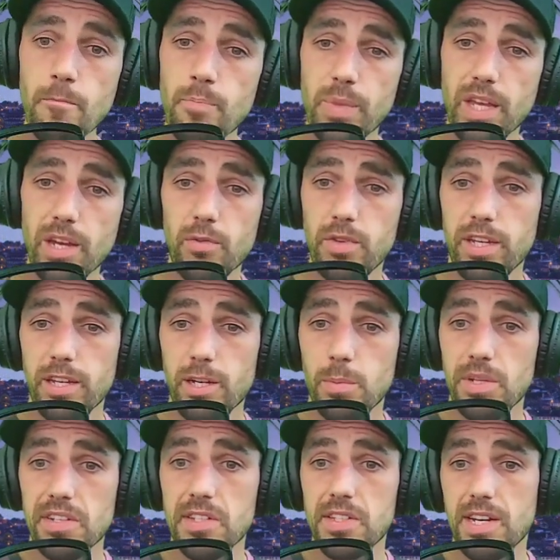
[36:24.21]
a Vietnamese
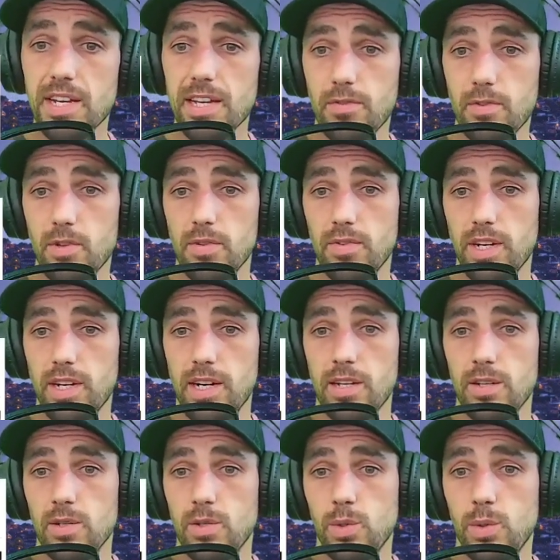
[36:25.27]
slave over here
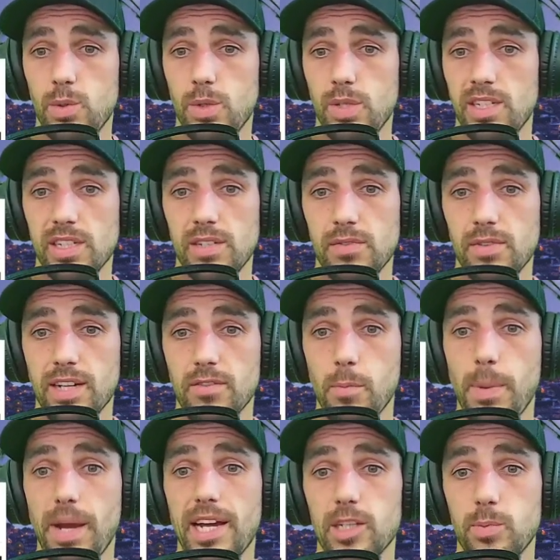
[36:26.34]
who didn't even have a
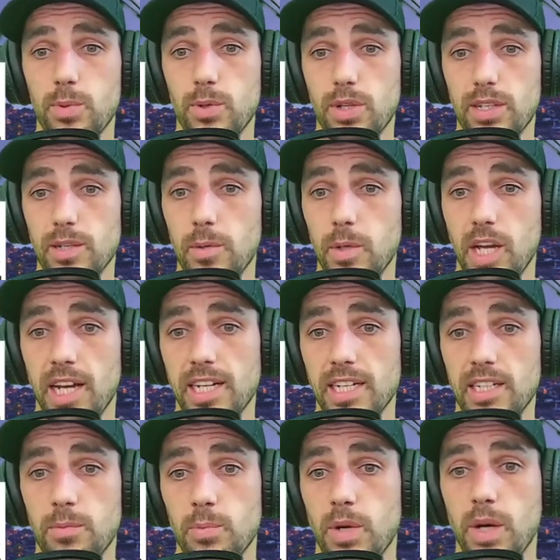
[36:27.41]
passport and, and
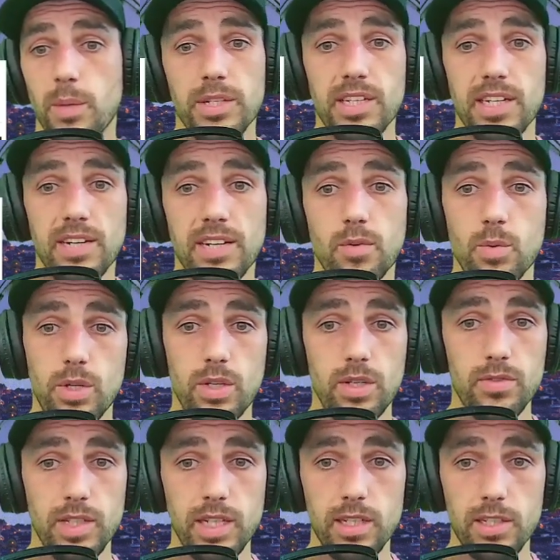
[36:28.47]
probably didn't have a word of
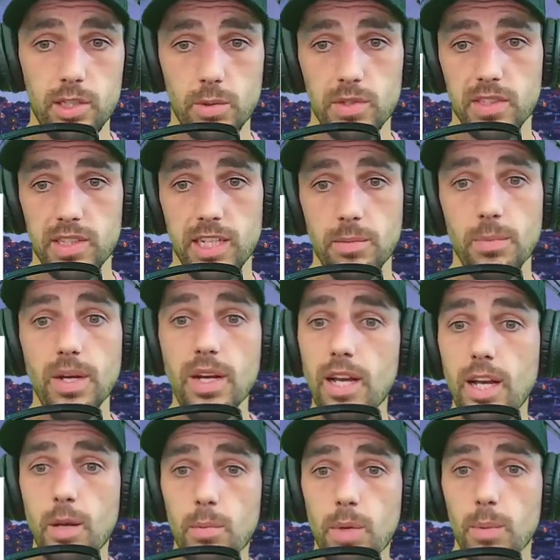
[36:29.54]
English to his name.
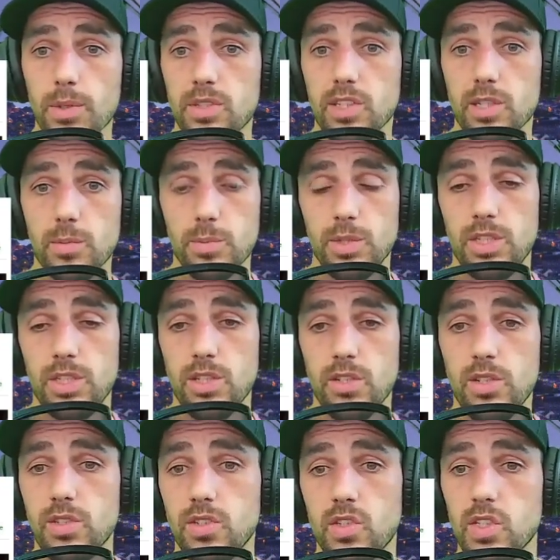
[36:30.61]
Probably some young
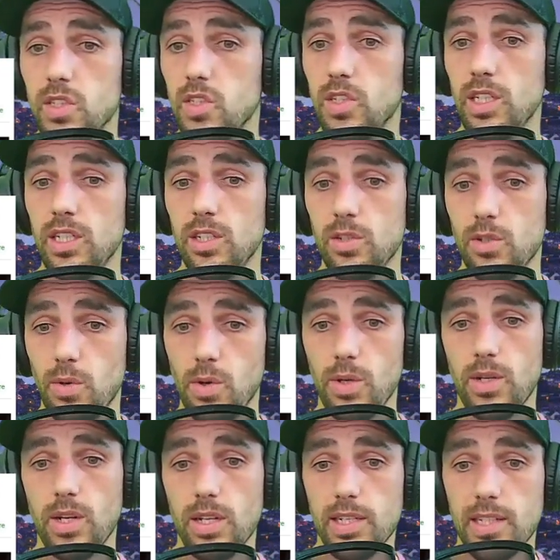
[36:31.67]
16 year old,
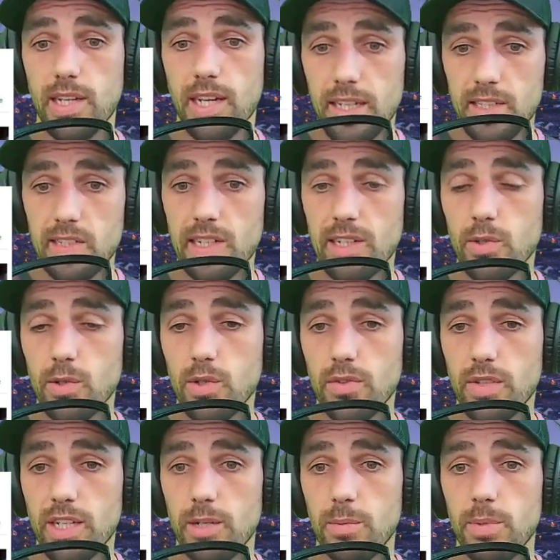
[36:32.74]
like, uh, sent over
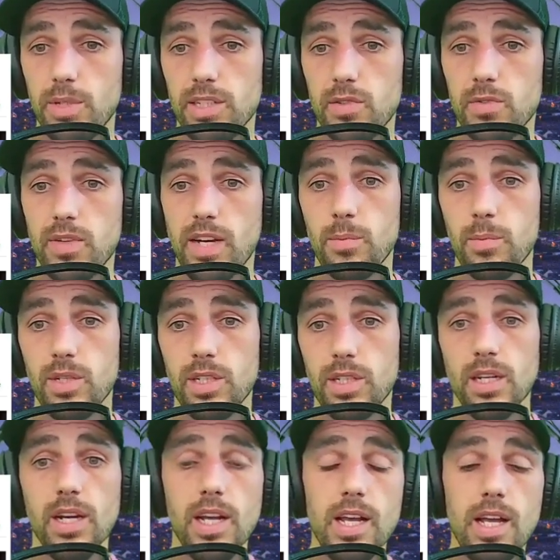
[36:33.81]
here by his family
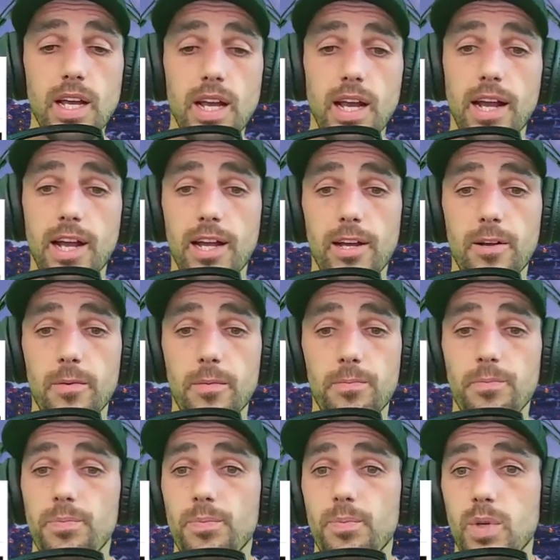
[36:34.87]
um,
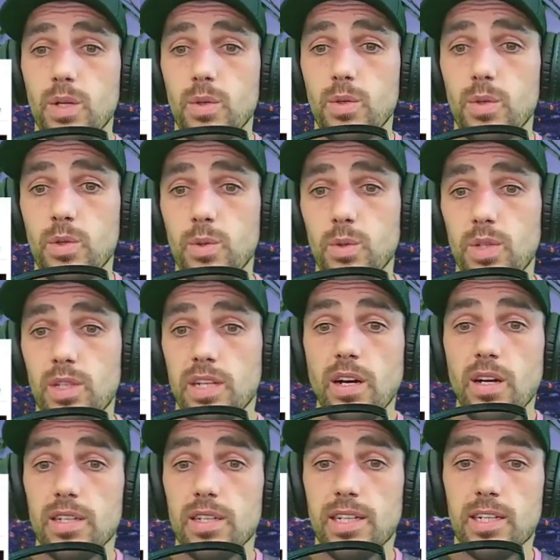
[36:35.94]
who, who
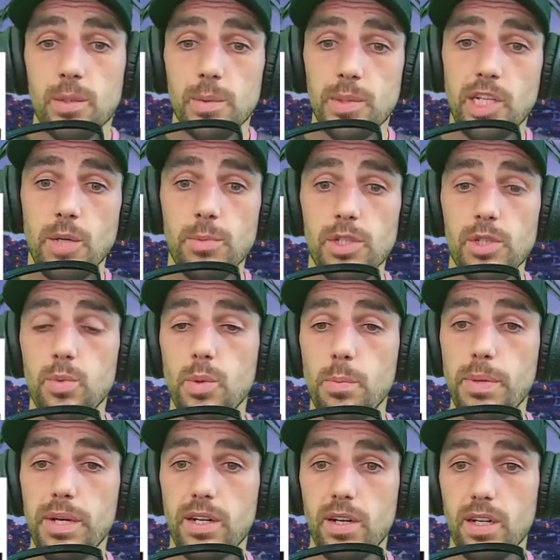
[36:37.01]
thought that he was coming to a
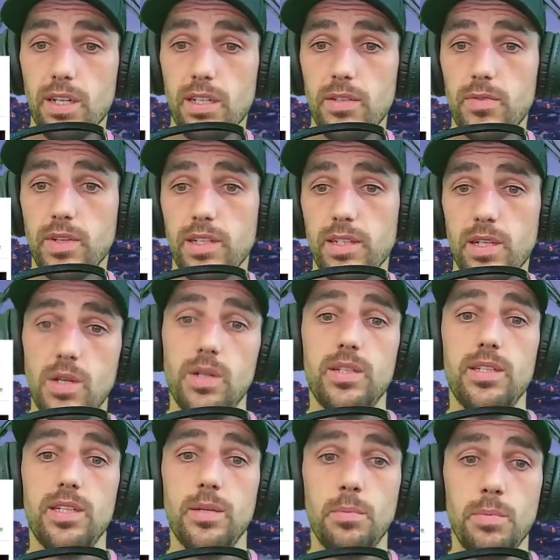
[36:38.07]
better life and thought
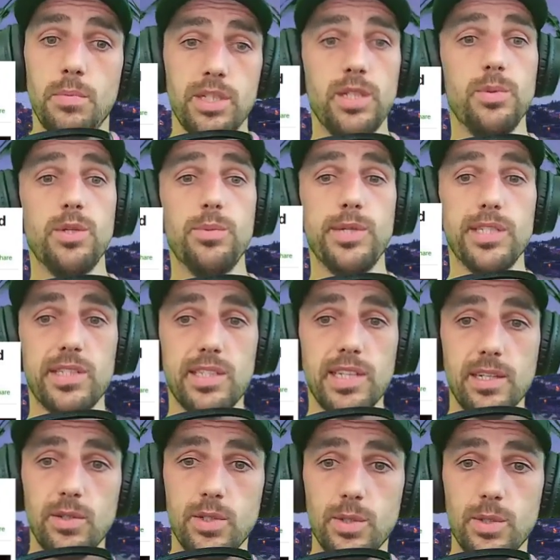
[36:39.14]
that money would have been sent
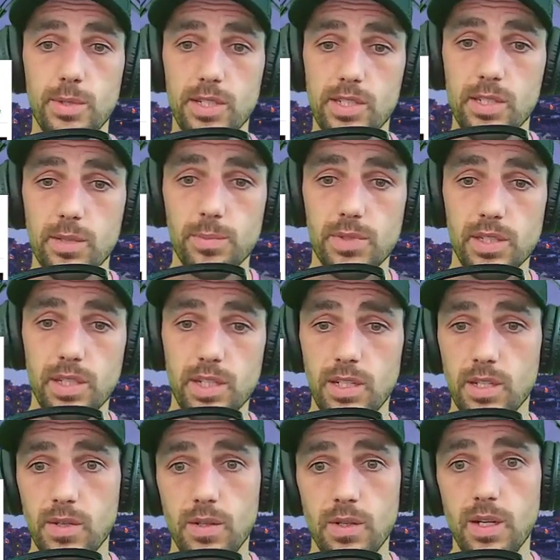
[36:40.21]
home or something, you
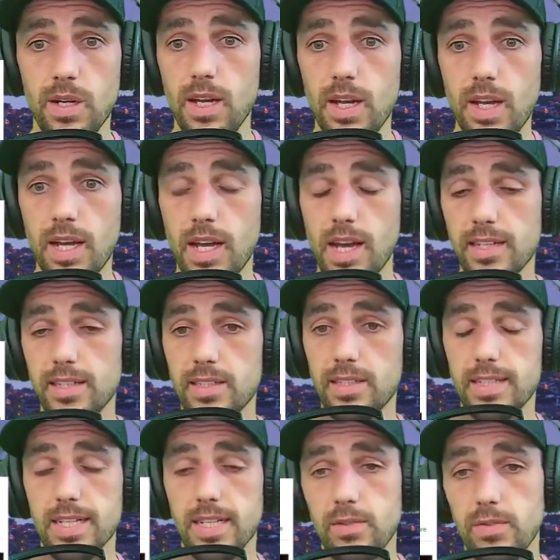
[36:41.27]
know. And instead,
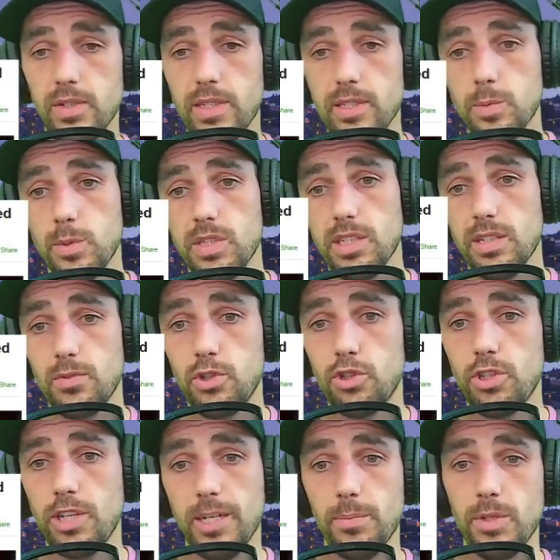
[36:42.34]
he finds himself
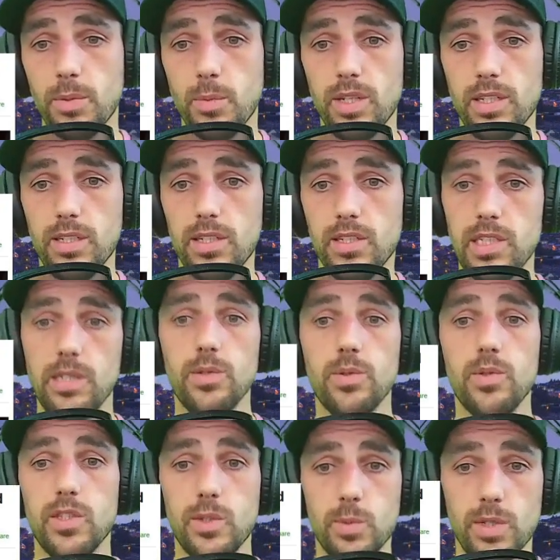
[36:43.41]
trapped in one of these
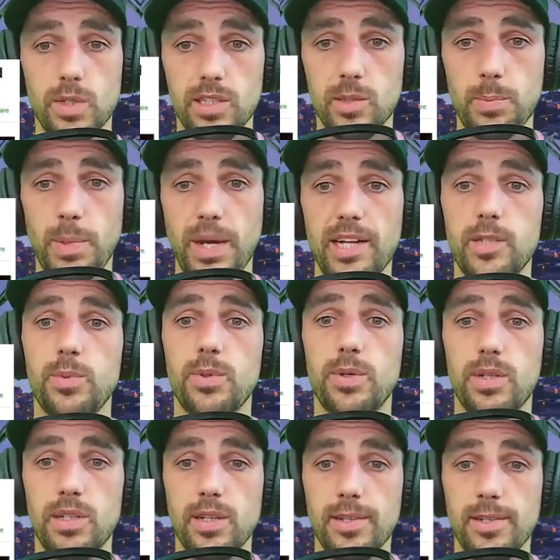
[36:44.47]
houses where his passport
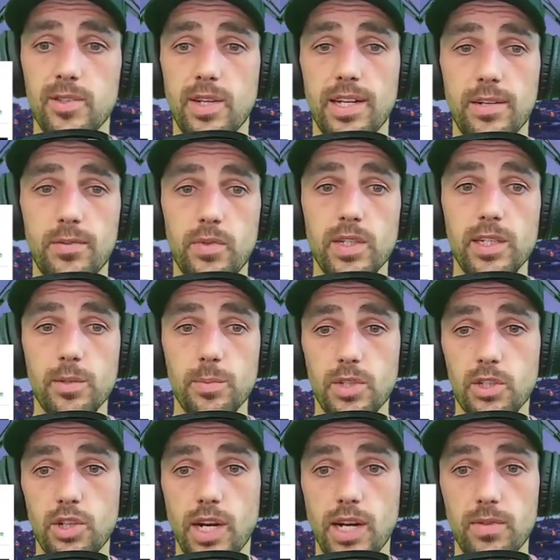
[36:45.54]
and his uh, freedom to
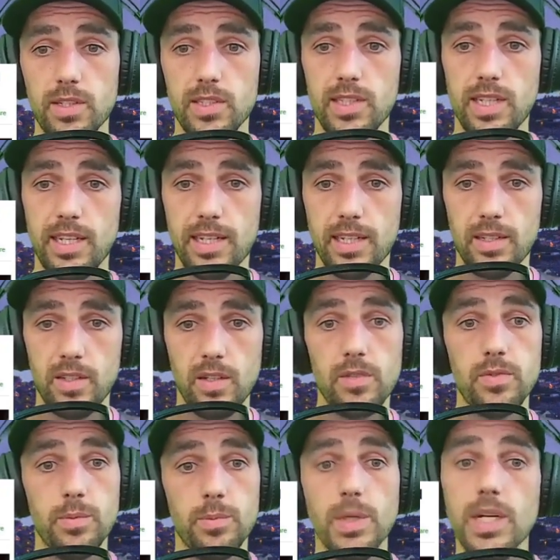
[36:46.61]
travel is taken off him.